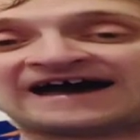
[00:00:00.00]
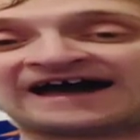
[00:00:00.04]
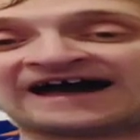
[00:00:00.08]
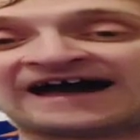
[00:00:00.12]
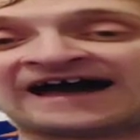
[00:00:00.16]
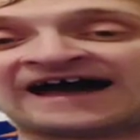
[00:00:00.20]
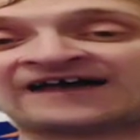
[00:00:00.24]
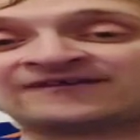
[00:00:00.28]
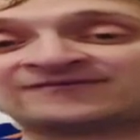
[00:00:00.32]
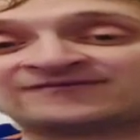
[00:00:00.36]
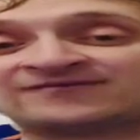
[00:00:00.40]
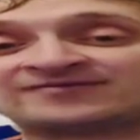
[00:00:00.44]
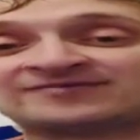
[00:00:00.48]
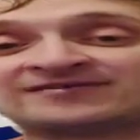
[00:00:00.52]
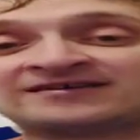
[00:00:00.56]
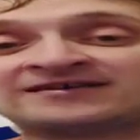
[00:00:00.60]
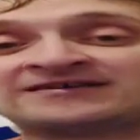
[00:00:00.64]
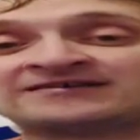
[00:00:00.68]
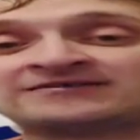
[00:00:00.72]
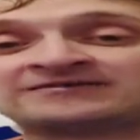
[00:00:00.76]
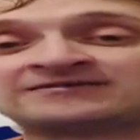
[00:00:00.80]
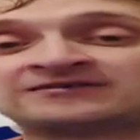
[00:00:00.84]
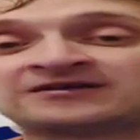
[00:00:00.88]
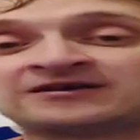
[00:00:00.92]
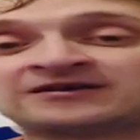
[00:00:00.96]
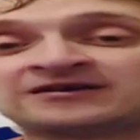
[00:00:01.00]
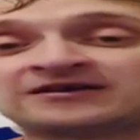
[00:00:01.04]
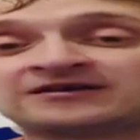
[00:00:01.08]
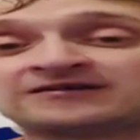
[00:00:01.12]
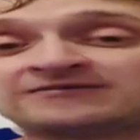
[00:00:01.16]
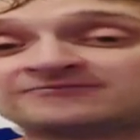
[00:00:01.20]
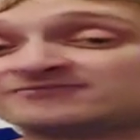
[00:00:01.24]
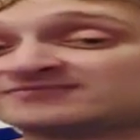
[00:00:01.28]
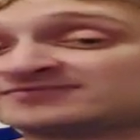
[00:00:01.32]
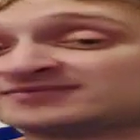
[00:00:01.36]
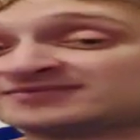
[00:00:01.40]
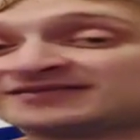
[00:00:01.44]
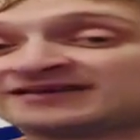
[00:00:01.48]
I've seen
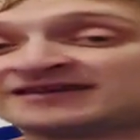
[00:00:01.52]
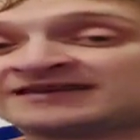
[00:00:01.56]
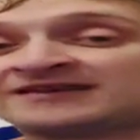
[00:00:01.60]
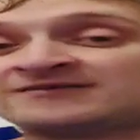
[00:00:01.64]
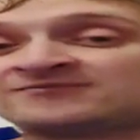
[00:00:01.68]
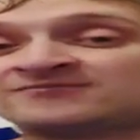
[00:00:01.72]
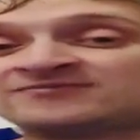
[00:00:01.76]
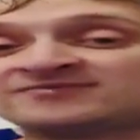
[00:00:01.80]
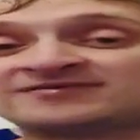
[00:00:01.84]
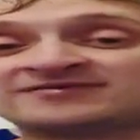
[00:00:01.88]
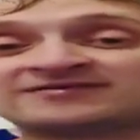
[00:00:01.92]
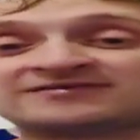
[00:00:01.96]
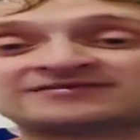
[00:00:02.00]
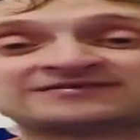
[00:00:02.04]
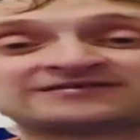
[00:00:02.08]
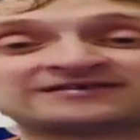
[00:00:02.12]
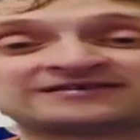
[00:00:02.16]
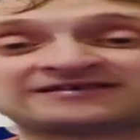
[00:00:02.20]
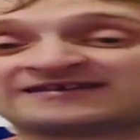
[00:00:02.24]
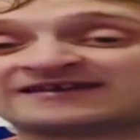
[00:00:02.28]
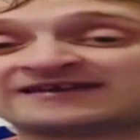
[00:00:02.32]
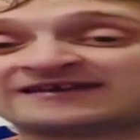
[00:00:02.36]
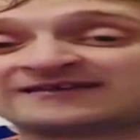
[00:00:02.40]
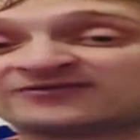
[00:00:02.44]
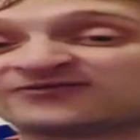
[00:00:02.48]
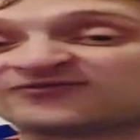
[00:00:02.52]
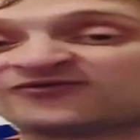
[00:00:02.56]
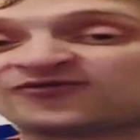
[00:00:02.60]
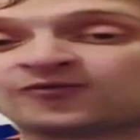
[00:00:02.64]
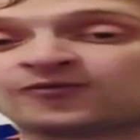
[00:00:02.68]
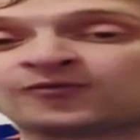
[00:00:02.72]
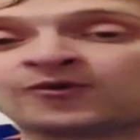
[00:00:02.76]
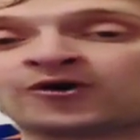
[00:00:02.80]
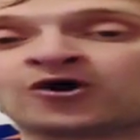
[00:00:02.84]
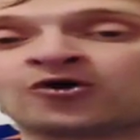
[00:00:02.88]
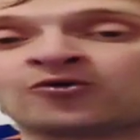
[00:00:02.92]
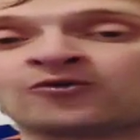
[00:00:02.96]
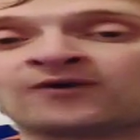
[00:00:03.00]
teams, kids
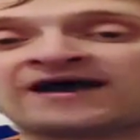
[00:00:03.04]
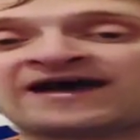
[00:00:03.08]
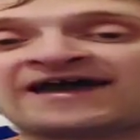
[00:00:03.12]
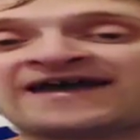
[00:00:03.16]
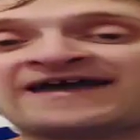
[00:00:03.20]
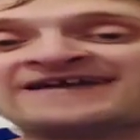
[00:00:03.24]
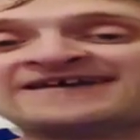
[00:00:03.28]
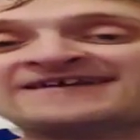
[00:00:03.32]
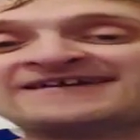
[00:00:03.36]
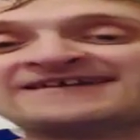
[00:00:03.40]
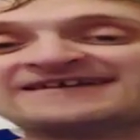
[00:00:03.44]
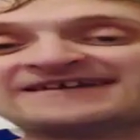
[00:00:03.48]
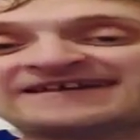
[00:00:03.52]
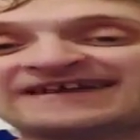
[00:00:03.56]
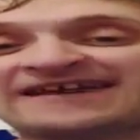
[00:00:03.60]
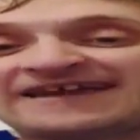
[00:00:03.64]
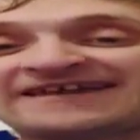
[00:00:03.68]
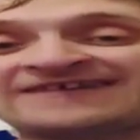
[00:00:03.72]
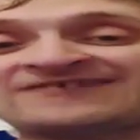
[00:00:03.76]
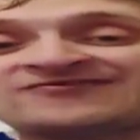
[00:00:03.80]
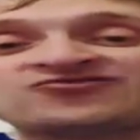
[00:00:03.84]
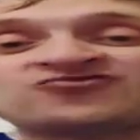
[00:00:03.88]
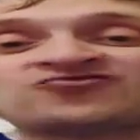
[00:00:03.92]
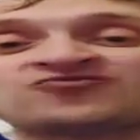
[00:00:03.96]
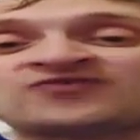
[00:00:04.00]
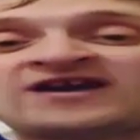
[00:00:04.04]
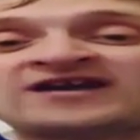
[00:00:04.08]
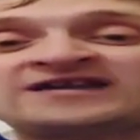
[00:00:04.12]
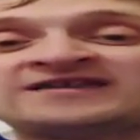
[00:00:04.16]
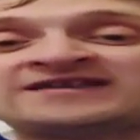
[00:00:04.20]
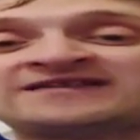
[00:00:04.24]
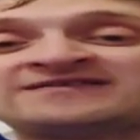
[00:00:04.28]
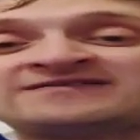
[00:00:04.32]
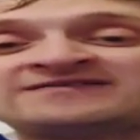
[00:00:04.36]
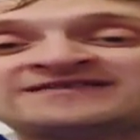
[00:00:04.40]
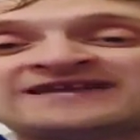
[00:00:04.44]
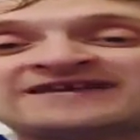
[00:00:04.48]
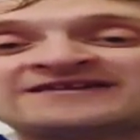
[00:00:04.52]
football, where in
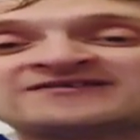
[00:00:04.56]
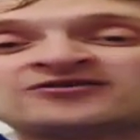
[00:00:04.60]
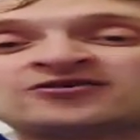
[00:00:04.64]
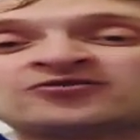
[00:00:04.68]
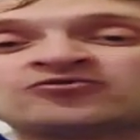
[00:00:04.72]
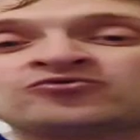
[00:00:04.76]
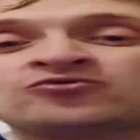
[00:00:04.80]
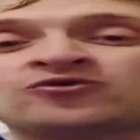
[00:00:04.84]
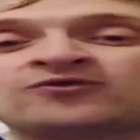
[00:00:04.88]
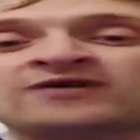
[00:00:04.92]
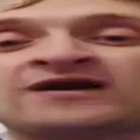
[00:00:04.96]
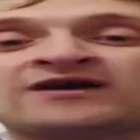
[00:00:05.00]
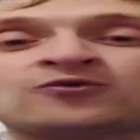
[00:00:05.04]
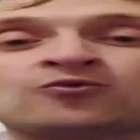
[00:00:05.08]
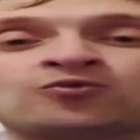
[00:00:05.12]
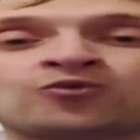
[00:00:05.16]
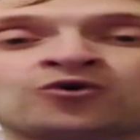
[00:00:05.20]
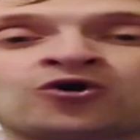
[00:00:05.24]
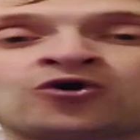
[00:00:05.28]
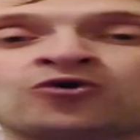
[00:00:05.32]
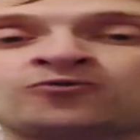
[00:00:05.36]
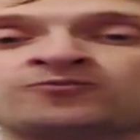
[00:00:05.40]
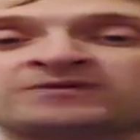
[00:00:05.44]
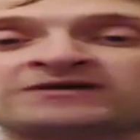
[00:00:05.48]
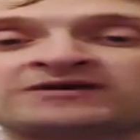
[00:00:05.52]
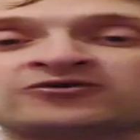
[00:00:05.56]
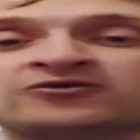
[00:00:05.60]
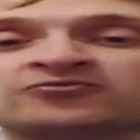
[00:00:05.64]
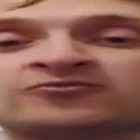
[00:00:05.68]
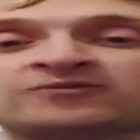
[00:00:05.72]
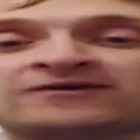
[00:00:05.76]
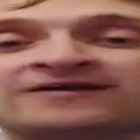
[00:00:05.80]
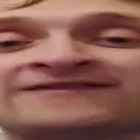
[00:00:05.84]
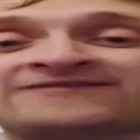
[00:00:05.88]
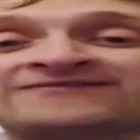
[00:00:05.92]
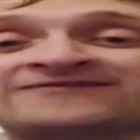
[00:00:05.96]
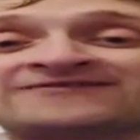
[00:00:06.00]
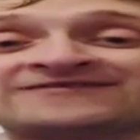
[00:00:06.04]
training they can look like world beaters, but
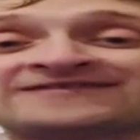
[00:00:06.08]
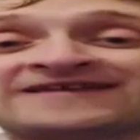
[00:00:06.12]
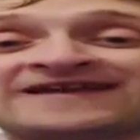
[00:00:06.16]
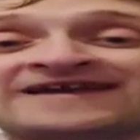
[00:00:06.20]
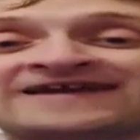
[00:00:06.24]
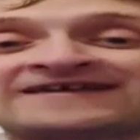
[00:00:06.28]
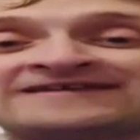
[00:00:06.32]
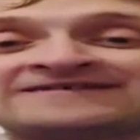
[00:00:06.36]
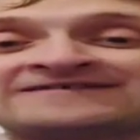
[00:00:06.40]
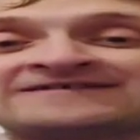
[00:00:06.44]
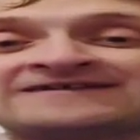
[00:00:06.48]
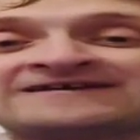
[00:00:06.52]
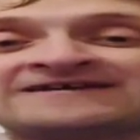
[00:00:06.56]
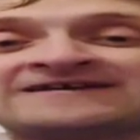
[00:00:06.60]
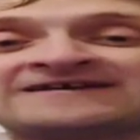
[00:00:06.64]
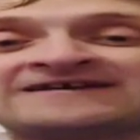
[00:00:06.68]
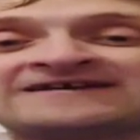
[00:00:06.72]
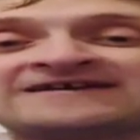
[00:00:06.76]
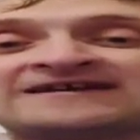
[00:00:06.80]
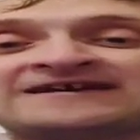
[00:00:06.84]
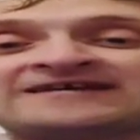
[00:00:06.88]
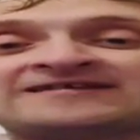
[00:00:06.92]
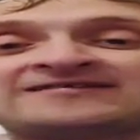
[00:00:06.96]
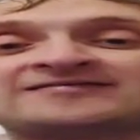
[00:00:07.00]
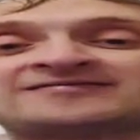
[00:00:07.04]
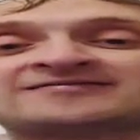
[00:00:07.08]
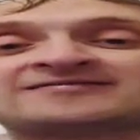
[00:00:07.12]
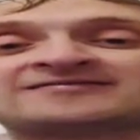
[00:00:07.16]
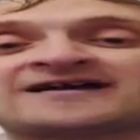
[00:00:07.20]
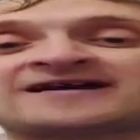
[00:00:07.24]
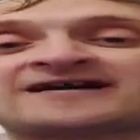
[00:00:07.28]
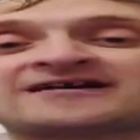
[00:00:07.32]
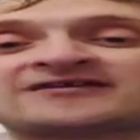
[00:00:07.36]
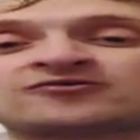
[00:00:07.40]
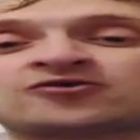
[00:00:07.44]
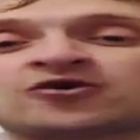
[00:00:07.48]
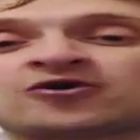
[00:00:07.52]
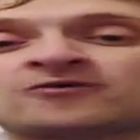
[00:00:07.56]
at the end of the day, it's
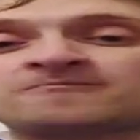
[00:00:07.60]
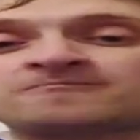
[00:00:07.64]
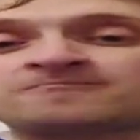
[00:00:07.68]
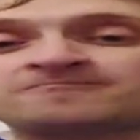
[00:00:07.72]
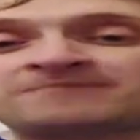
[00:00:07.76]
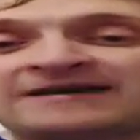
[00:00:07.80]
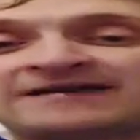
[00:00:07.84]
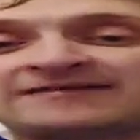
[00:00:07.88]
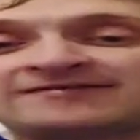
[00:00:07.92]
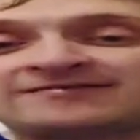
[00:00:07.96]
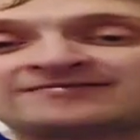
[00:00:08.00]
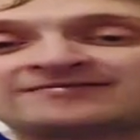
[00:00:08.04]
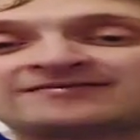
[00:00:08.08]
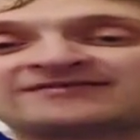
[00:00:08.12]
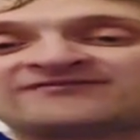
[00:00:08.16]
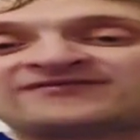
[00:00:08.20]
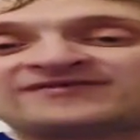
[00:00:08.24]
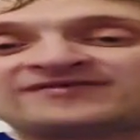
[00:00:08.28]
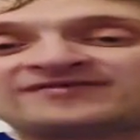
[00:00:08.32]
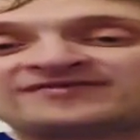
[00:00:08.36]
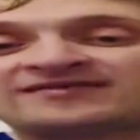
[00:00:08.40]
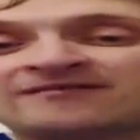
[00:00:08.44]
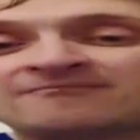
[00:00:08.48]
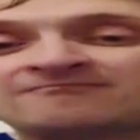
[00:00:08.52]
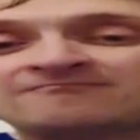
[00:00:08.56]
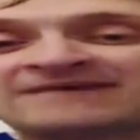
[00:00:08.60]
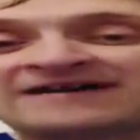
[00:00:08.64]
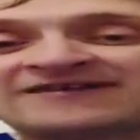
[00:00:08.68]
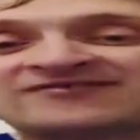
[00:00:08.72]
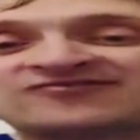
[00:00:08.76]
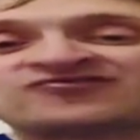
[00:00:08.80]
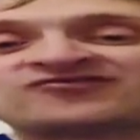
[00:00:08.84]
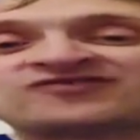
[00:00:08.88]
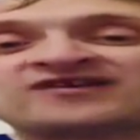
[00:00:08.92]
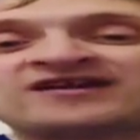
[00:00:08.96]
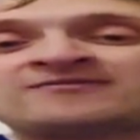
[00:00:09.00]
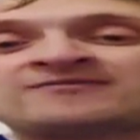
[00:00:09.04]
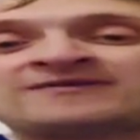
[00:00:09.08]
that competitive, it's that
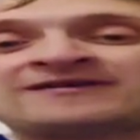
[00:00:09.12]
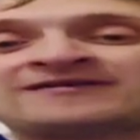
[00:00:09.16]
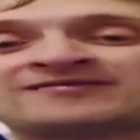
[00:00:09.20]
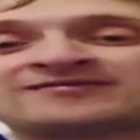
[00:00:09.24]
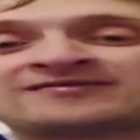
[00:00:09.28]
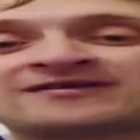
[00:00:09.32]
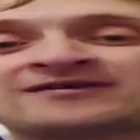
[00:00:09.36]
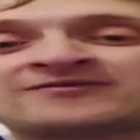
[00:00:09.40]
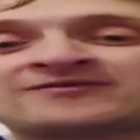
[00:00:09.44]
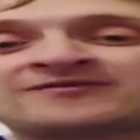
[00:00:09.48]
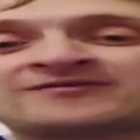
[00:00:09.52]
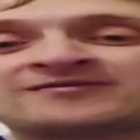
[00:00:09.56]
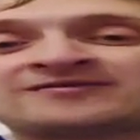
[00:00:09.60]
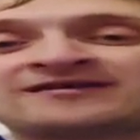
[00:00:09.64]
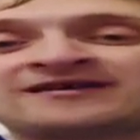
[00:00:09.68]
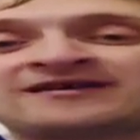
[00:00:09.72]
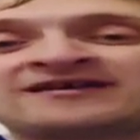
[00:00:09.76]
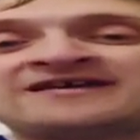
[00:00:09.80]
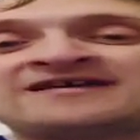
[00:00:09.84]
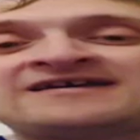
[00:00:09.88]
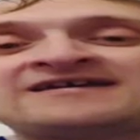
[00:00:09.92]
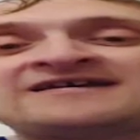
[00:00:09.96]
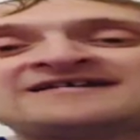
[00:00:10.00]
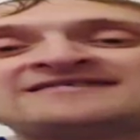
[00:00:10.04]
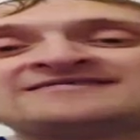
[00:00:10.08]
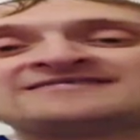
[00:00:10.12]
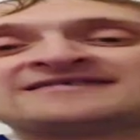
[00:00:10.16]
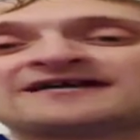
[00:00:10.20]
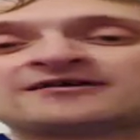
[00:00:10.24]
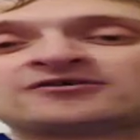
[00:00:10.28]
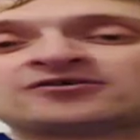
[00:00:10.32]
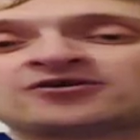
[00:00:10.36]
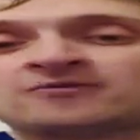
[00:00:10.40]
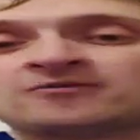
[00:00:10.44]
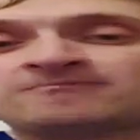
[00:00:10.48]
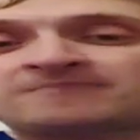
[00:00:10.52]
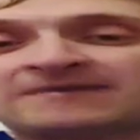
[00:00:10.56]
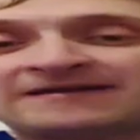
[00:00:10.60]
match day mentality, that
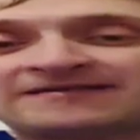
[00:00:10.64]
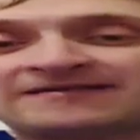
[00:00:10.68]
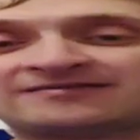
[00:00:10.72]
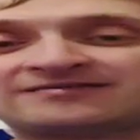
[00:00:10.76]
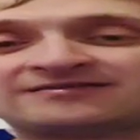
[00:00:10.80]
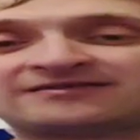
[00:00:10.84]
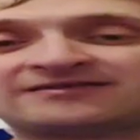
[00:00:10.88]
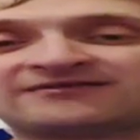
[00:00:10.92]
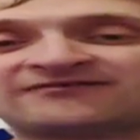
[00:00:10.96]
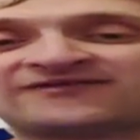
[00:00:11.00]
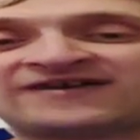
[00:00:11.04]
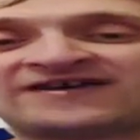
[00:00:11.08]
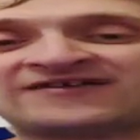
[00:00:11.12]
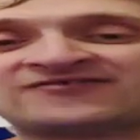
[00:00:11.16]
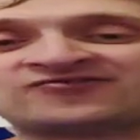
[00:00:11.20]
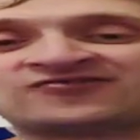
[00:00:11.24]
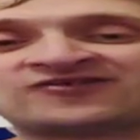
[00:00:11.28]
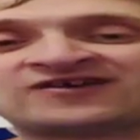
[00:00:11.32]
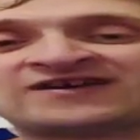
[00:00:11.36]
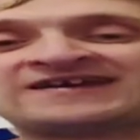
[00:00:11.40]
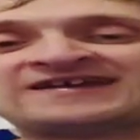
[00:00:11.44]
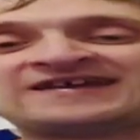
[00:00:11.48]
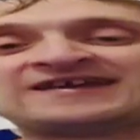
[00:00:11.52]
competitive edge.